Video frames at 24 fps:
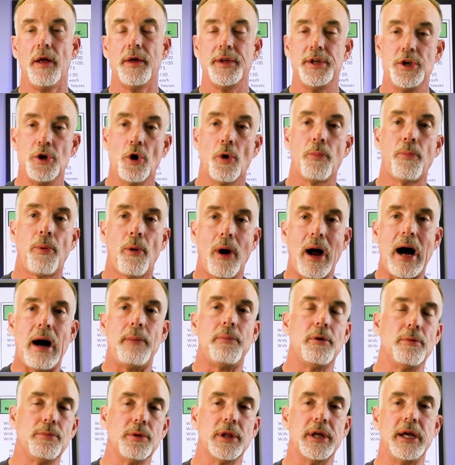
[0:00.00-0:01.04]
you'll
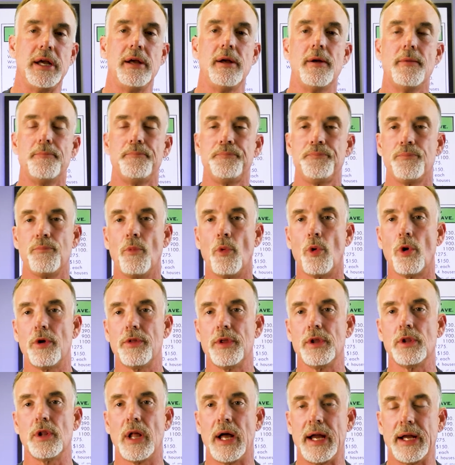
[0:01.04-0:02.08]
probably more
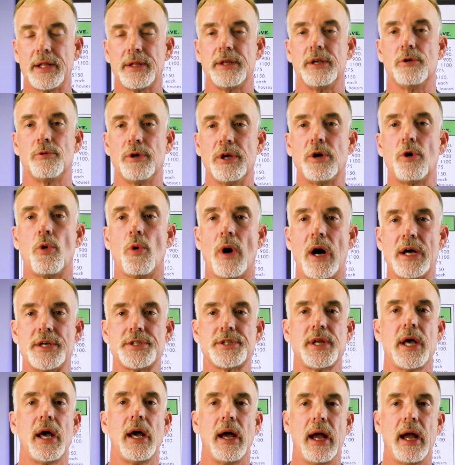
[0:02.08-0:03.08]
than likely request